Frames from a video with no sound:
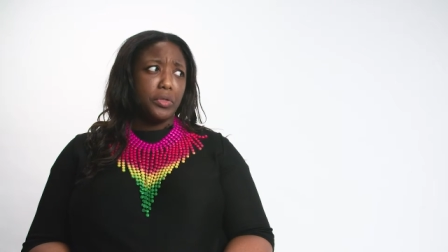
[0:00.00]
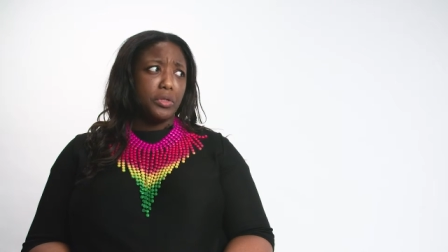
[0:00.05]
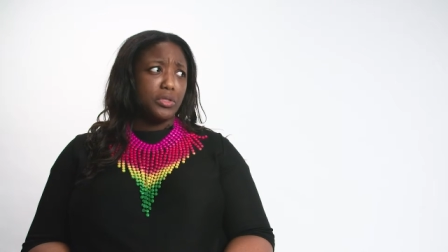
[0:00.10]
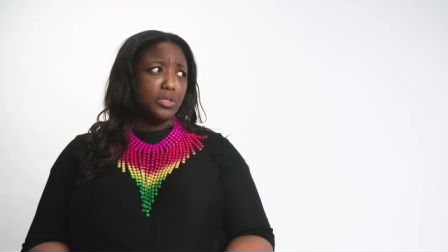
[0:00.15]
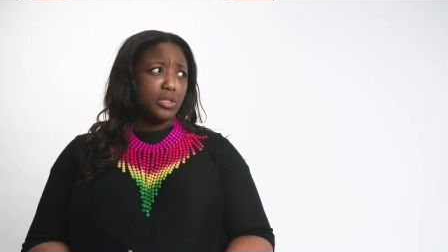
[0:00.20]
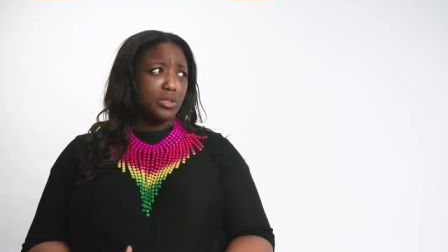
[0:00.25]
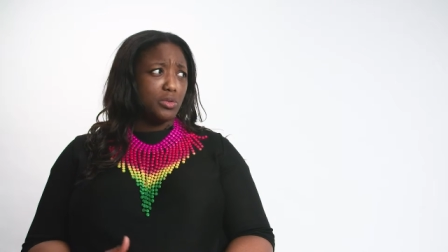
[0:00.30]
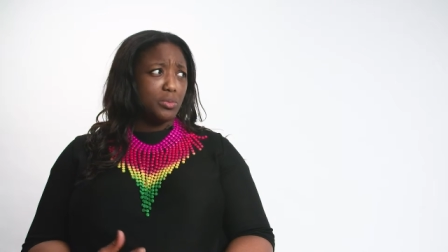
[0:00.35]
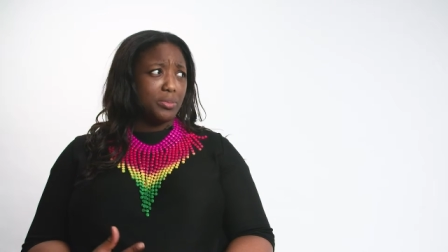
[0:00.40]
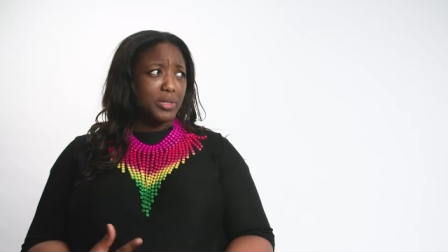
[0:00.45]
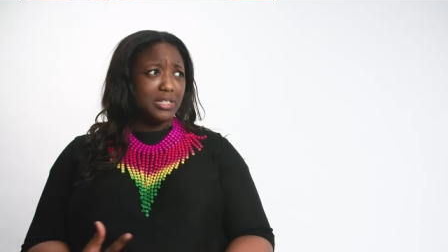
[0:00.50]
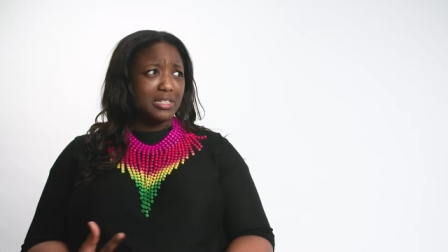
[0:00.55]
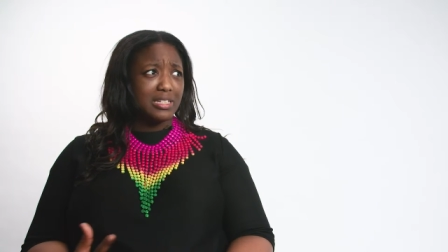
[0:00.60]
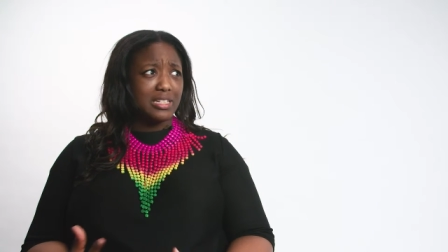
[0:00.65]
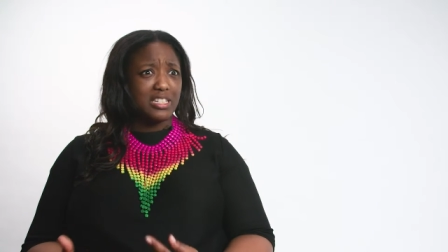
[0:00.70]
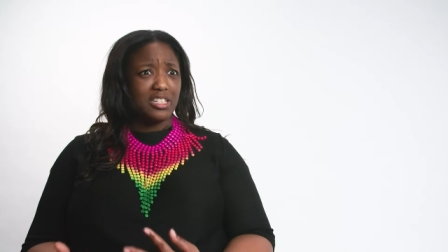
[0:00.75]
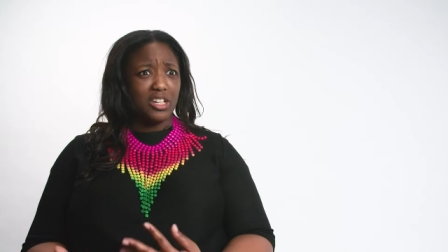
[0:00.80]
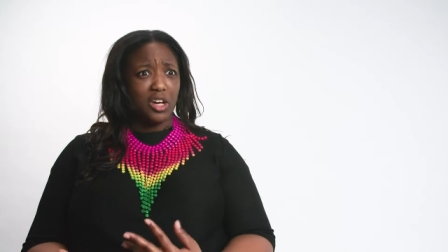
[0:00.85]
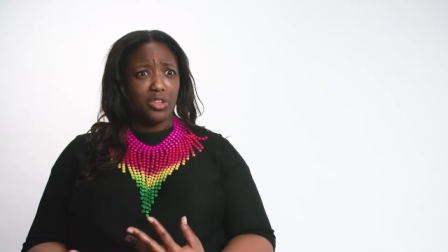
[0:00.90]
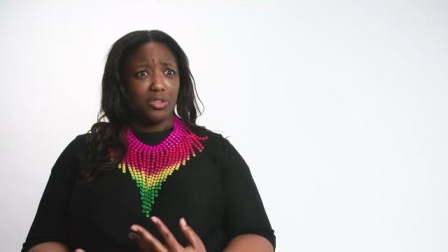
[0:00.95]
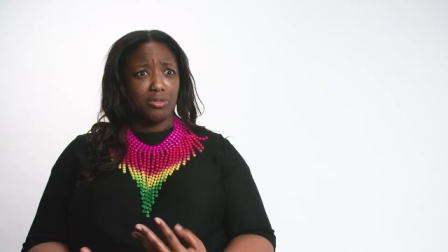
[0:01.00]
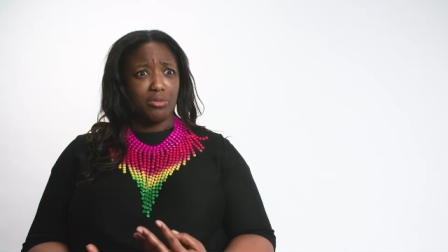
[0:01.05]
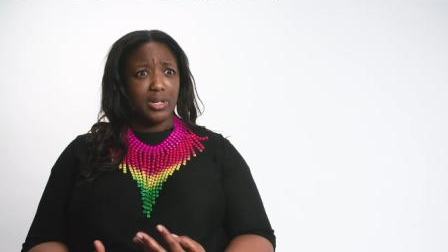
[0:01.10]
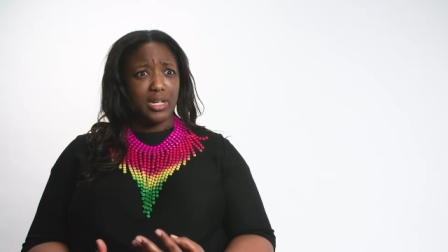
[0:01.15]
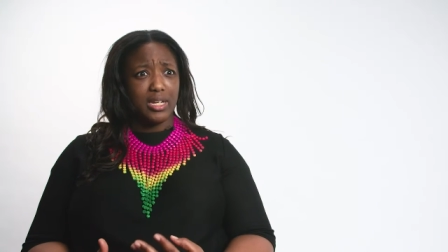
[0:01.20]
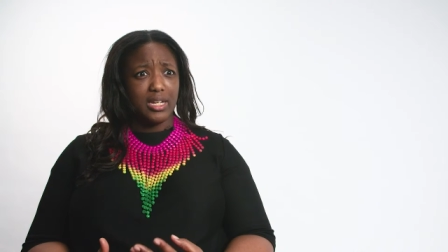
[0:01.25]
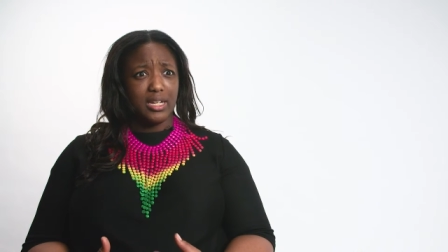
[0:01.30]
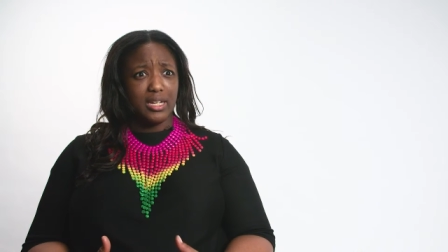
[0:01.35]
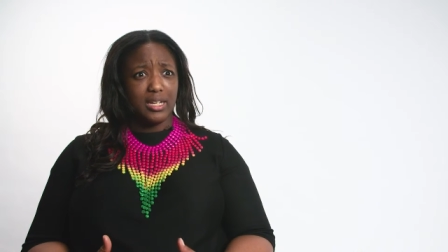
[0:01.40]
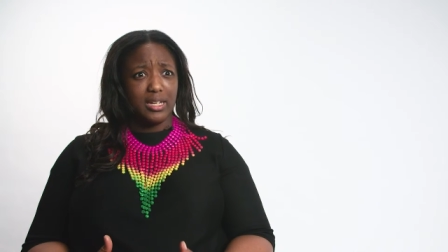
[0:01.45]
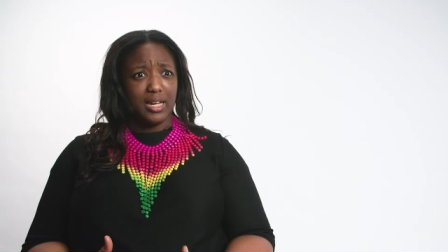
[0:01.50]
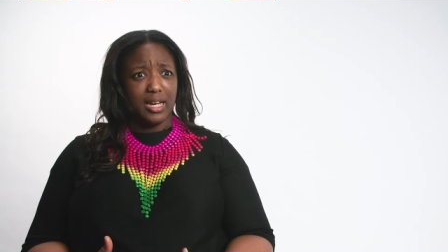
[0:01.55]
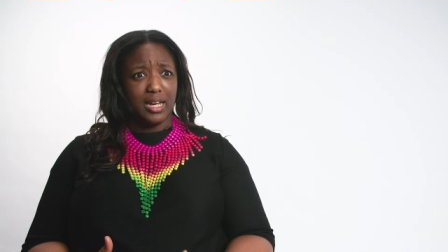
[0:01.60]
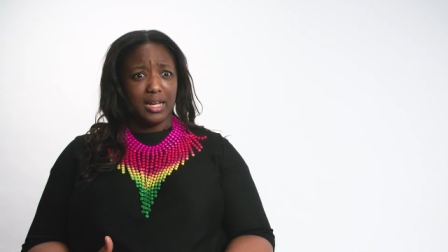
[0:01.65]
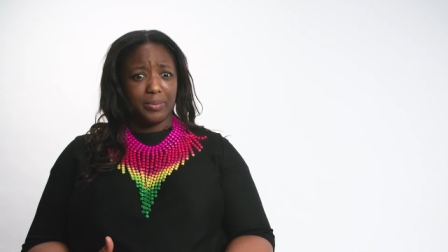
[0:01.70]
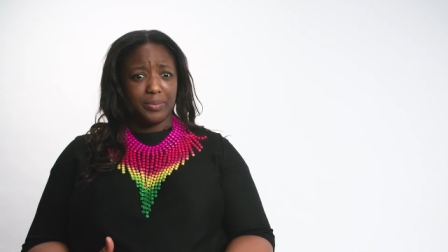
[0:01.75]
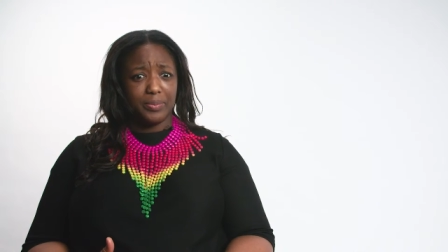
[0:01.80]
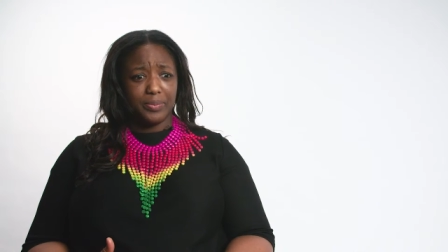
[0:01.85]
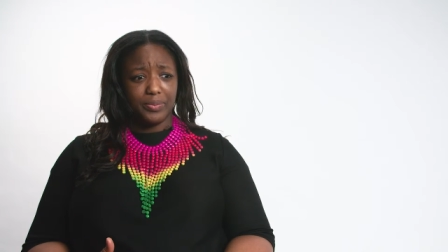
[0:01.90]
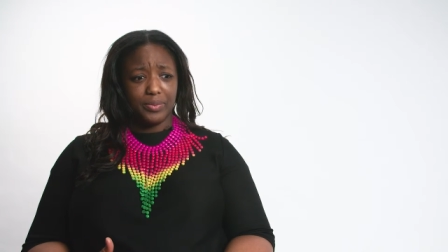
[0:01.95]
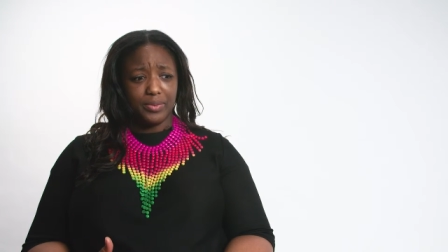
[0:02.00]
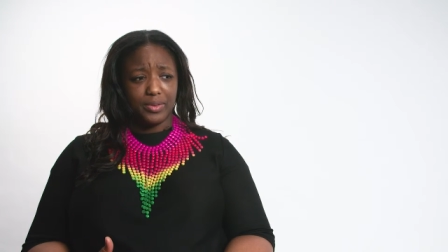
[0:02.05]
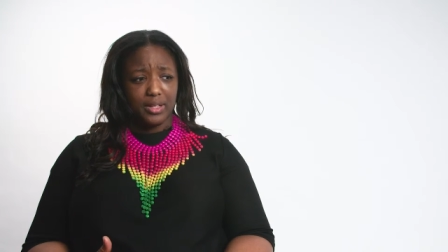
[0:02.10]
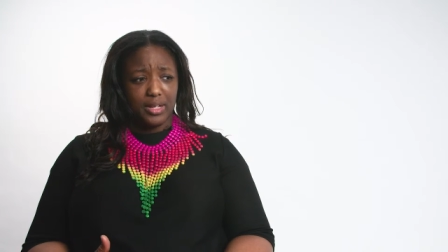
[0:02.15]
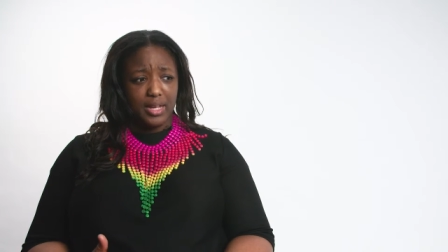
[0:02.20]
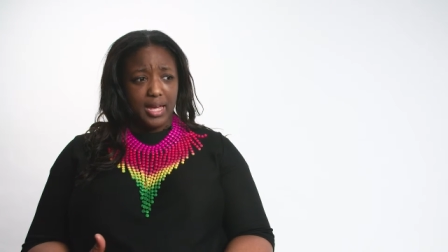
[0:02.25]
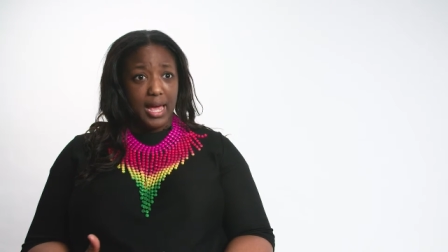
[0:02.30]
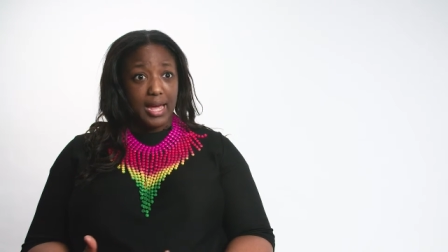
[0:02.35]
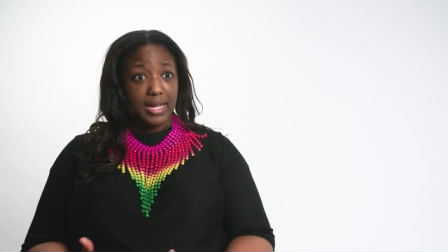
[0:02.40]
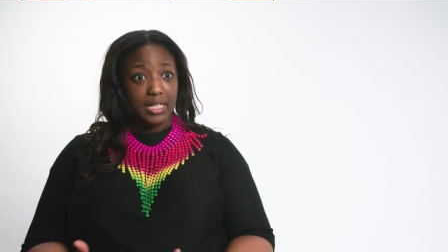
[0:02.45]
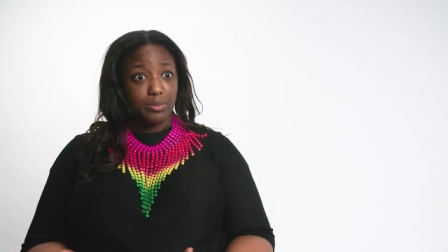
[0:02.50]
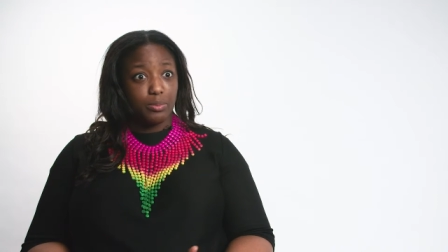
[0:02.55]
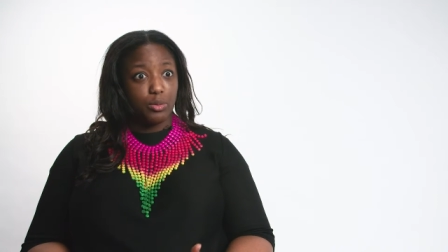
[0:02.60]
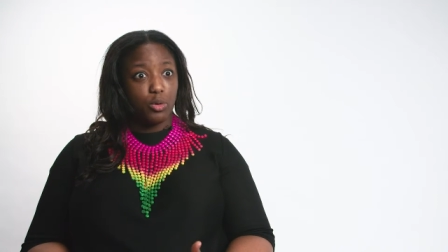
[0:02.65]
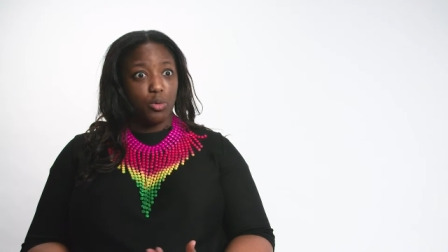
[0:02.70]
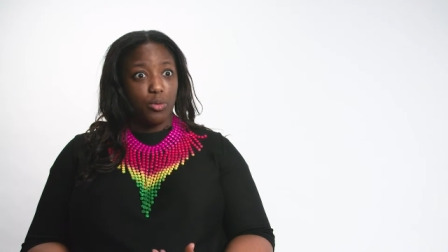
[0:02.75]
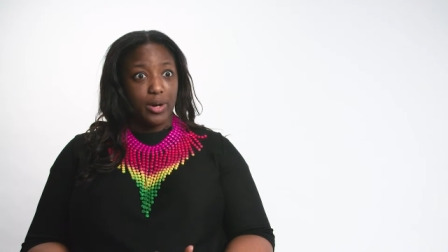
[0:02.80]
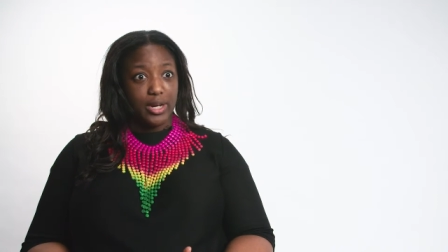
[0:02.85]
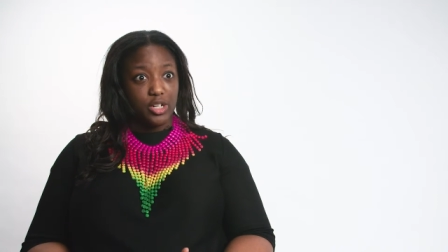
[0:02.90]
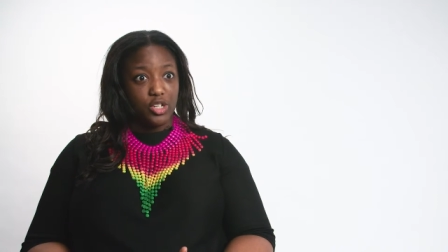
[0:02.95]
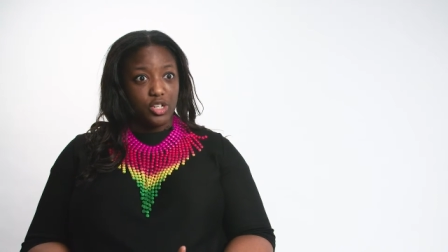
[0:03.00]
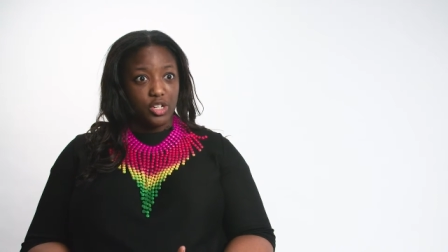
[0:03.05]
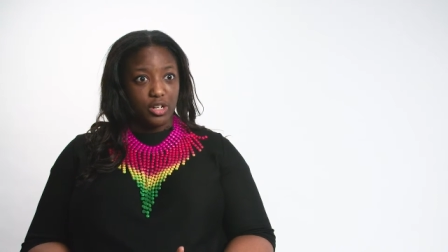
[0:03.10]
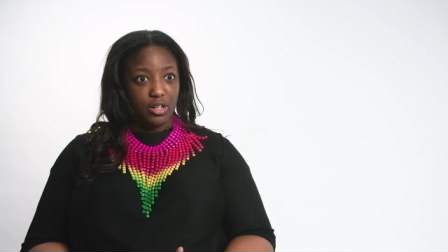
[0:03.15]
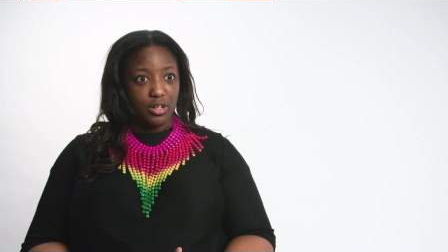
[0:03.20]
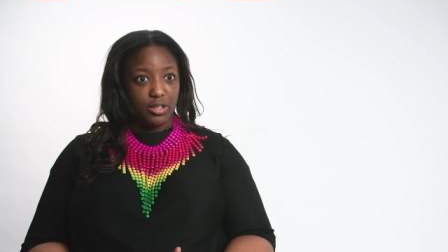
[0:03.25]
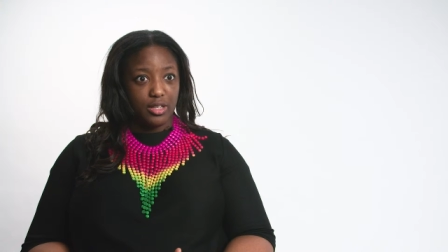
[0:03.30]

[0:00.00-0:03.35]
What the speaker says: So it's almost discovery, exploration.